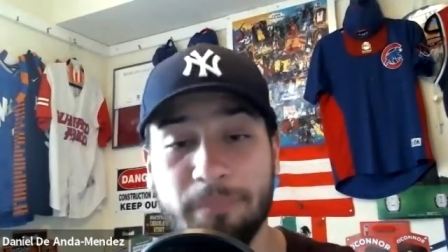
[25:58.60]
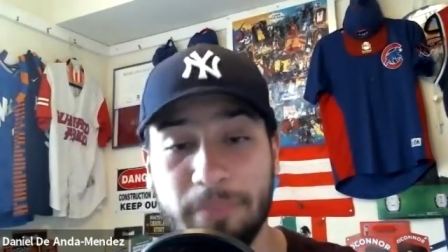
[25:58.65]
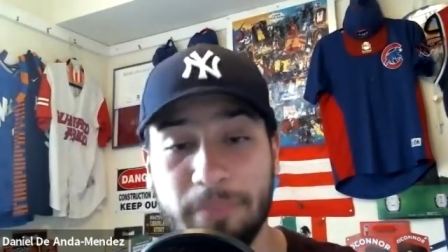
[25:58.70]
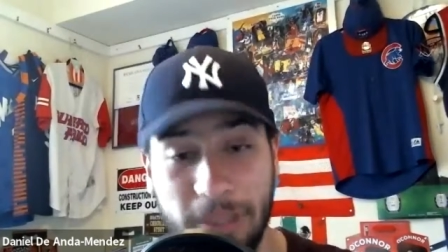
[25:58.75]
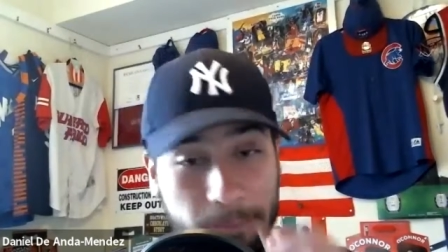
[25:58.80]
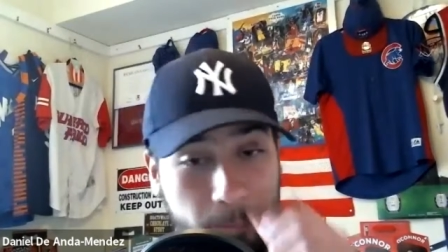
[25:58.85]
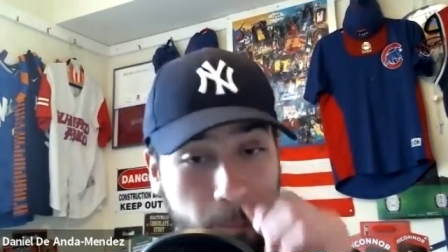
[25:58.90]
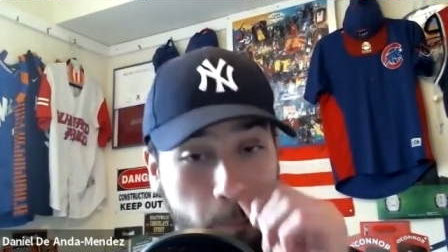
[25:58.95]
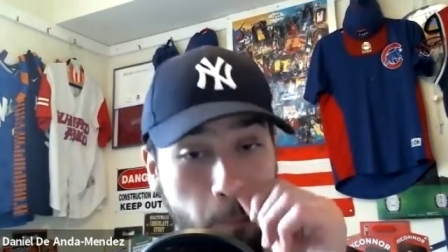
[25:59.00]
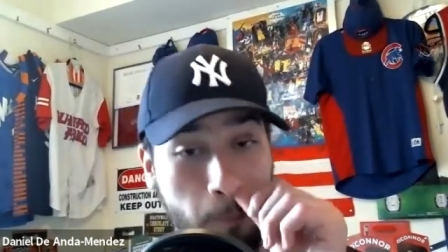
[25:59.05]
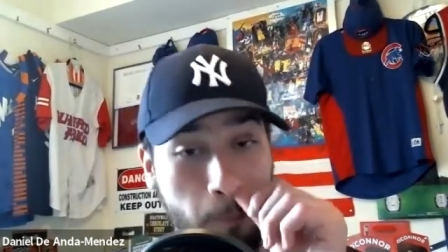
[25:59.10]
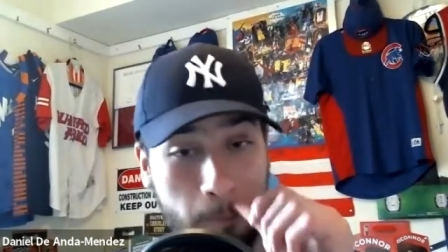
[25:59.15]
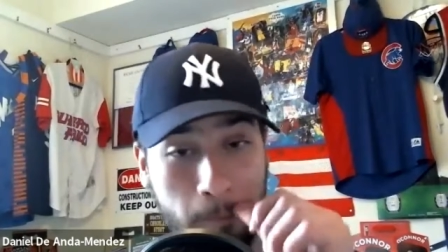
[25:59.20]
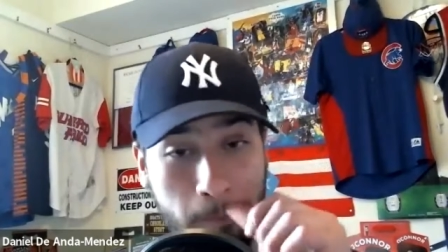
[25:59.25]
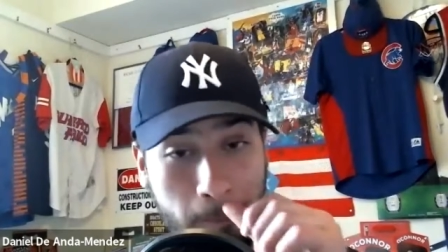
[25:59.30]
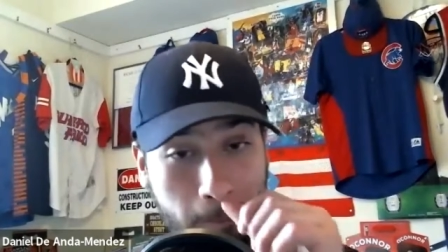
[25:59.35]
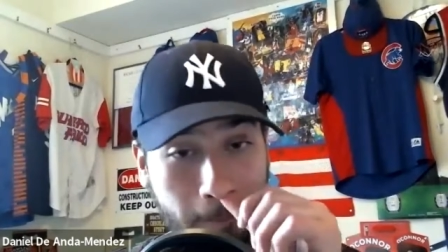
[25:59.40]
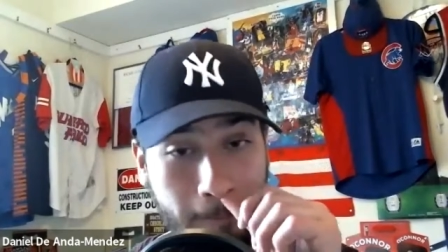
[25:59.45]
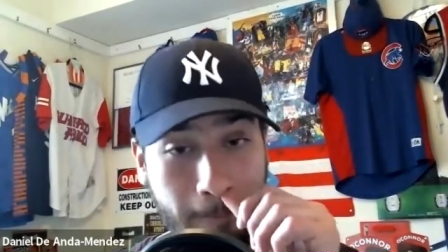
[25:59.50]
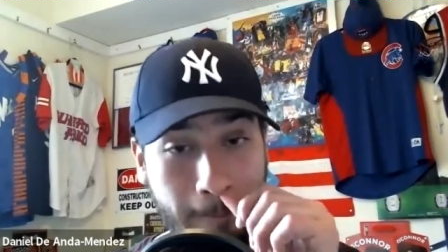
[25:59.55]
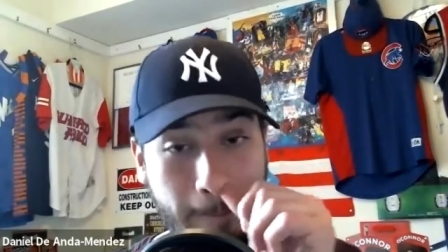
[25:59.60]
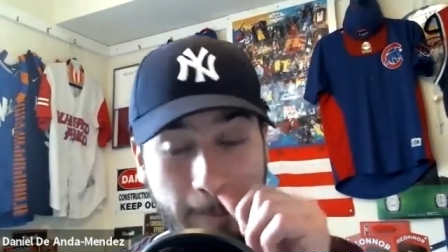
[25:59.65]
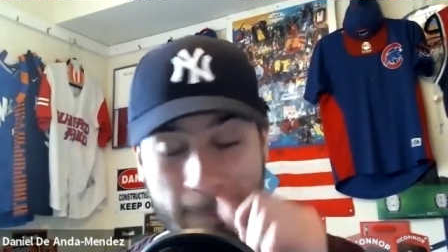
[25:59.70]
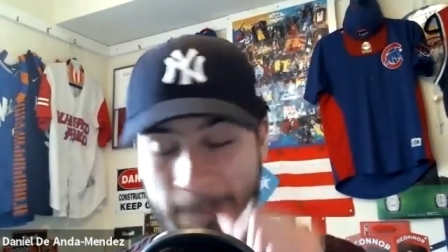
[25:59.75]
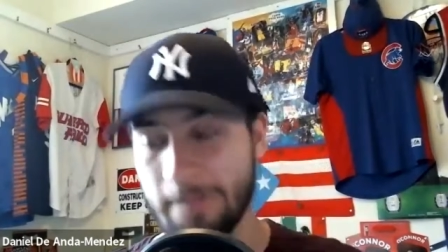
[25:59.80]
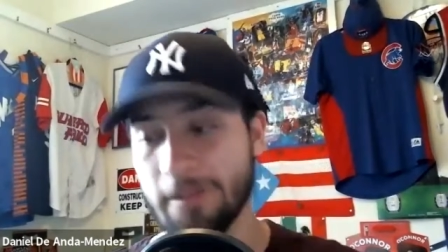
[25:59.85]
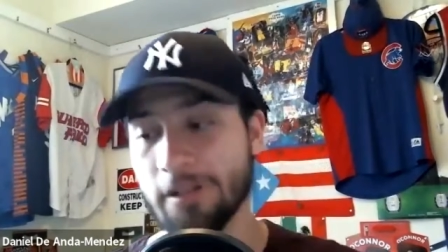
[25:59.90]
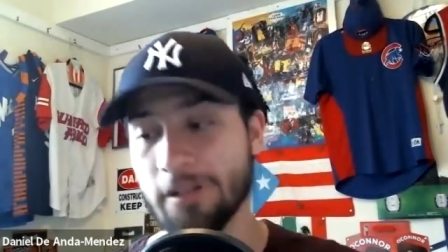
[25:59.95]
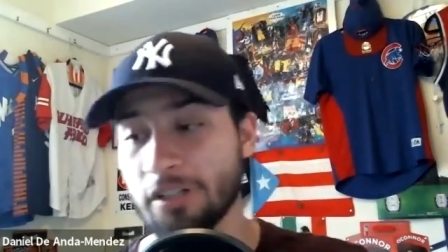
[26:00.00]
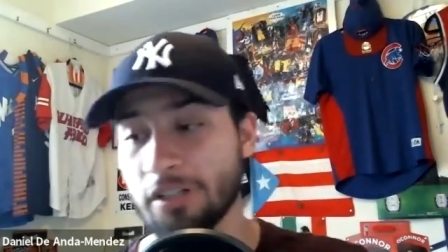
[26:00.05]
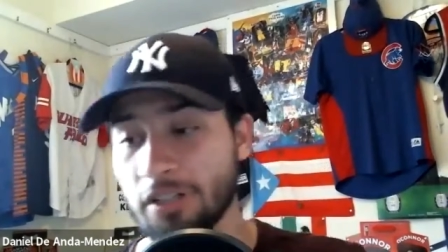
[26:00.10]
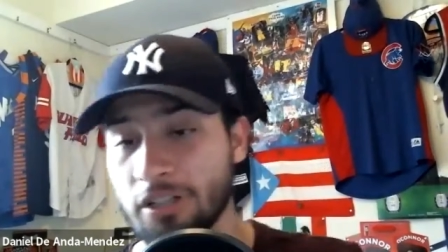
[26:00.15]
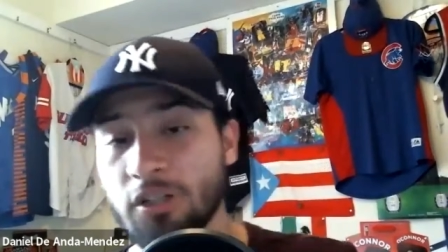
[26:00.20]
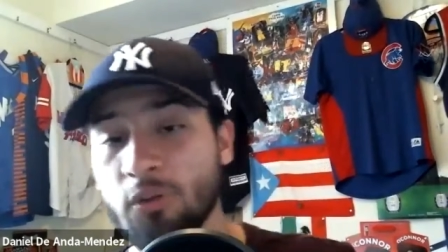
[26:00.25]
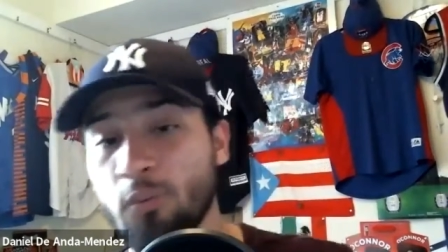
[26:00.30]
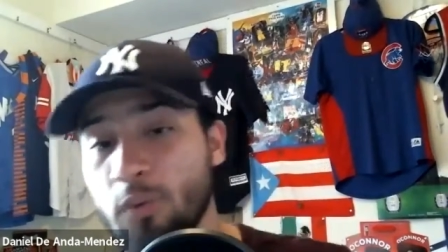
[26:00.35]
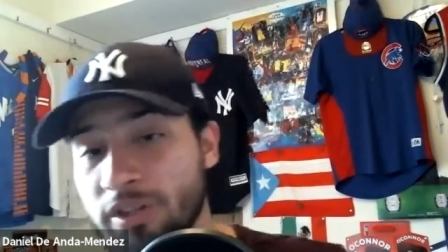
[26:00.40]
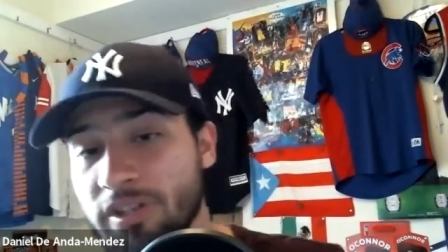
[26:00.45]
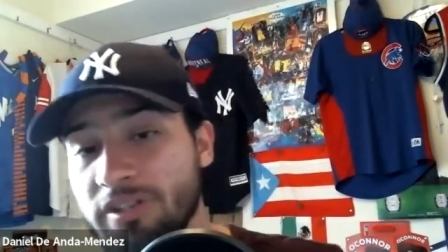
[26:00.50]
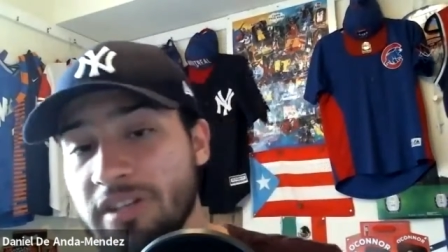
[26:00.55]
the people that are going to
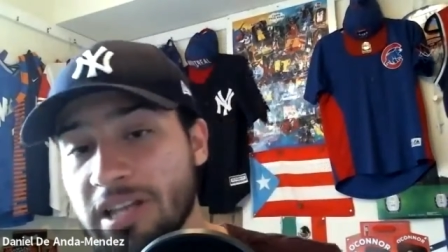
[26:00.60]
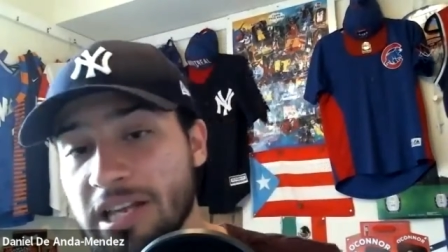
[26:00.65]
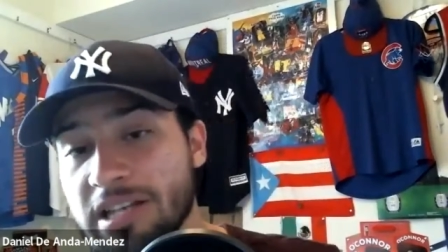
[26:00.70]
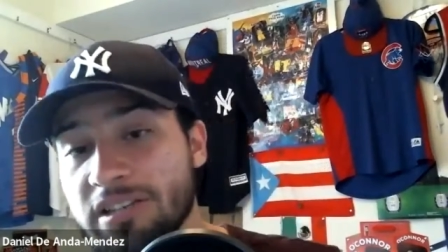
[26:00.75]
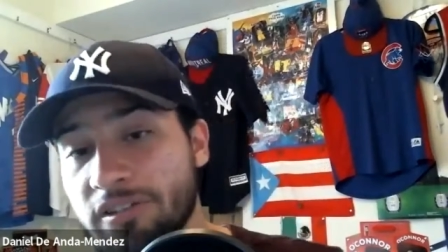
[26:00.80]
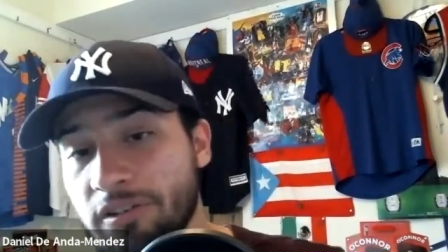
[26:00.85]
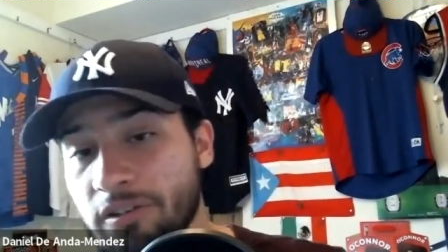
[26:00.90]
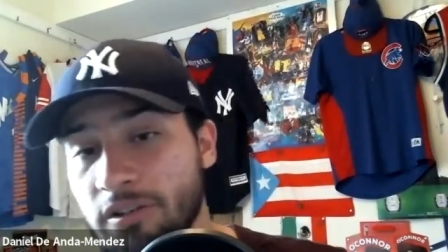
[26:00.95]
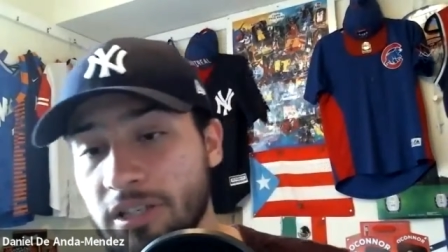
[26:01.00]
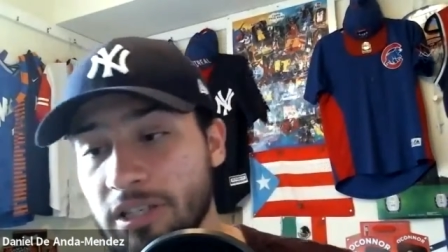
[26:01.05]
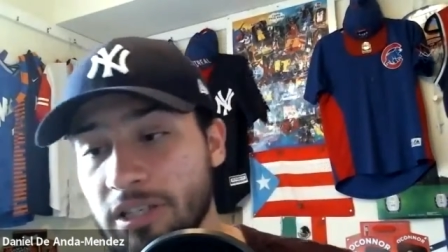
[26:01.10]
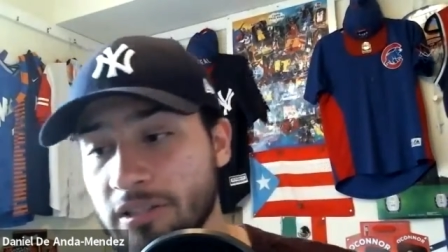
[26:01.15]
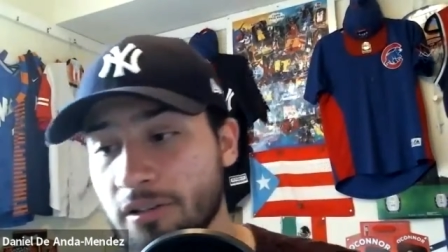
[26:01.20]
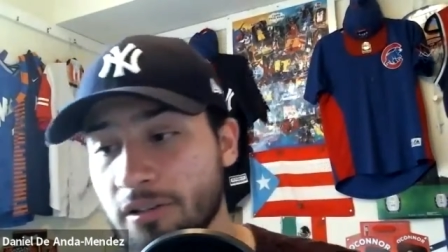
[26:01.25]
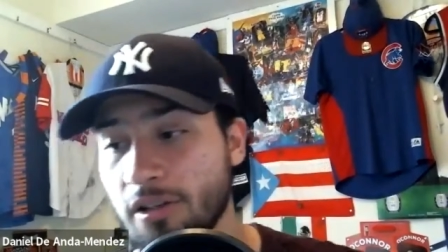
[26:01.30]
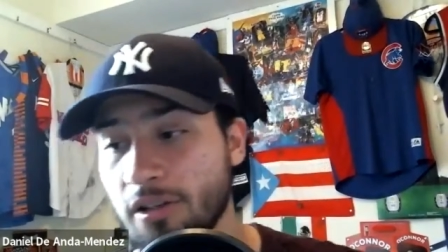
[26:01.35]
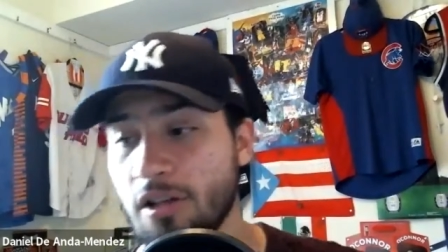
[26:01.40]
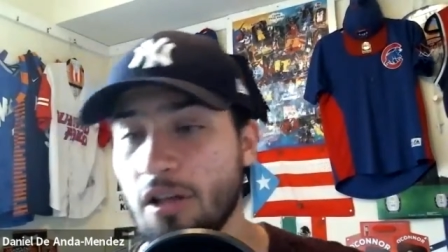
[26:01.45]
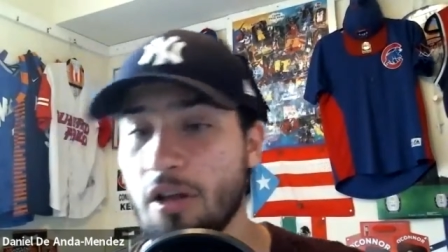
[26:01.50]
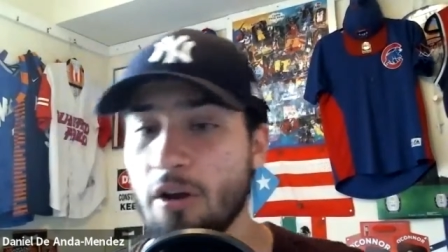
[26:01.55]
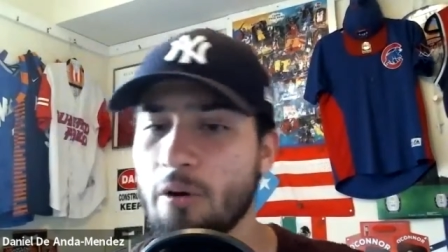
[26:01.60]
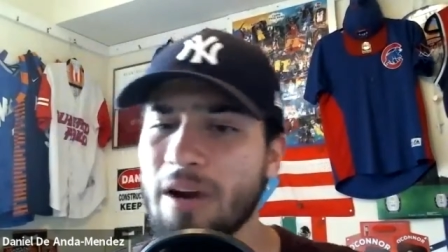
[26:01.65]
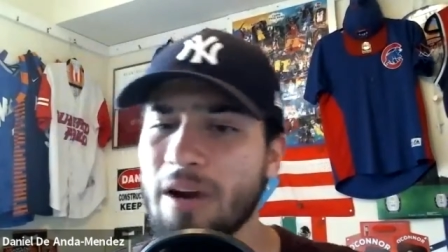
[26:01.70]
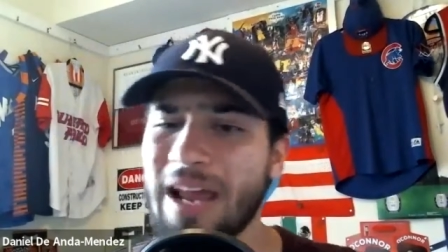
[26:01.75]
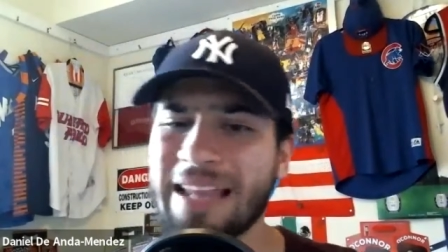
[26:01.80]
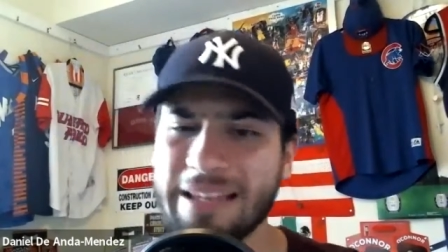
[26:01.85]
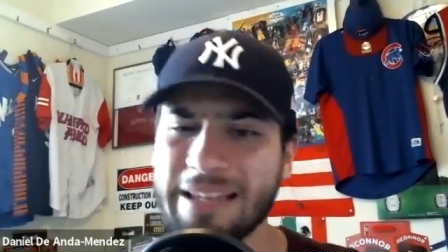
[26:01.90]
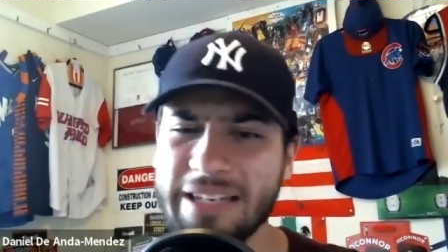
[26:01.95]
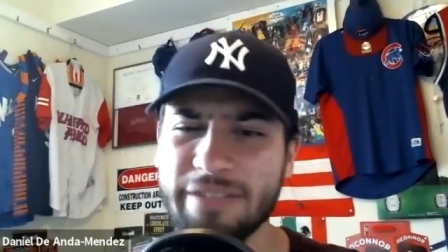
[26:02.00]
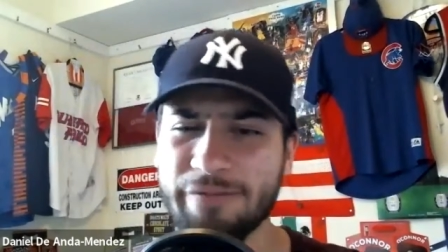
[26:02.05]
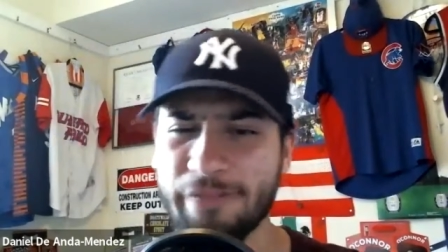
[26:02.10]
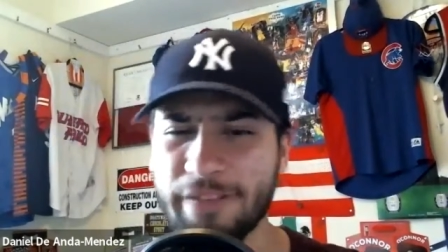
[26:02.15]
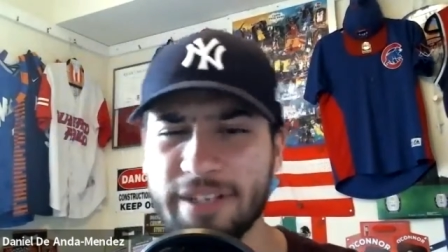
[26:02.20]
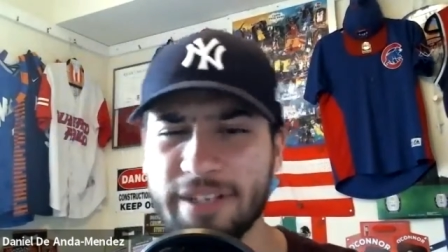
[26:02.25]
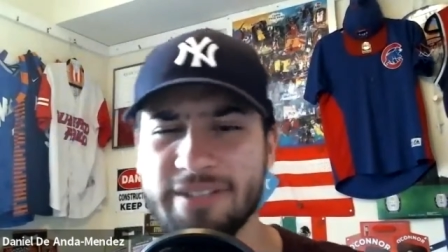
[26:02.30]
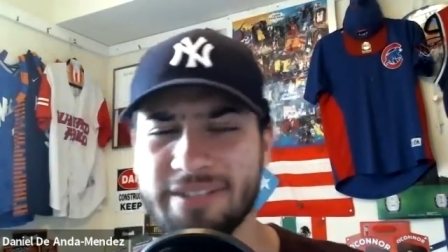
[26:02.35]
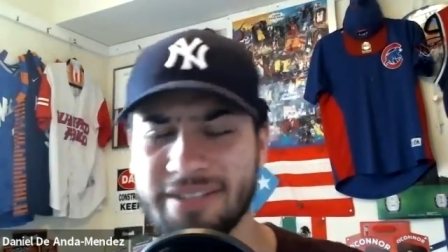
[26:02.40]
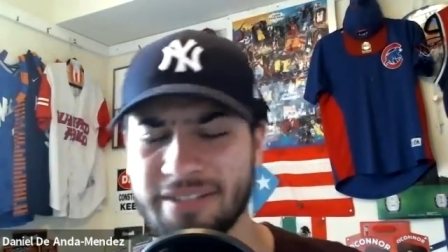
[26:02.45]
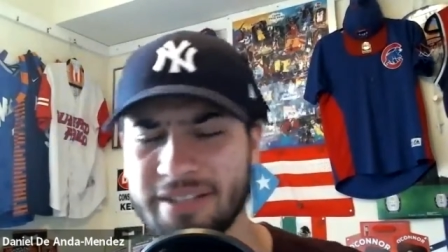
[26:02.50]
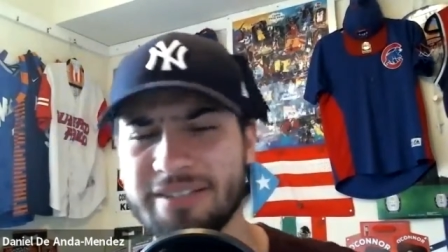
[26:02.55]
win the National League, or at least
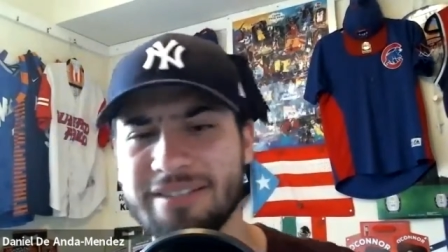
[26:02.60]
finish in the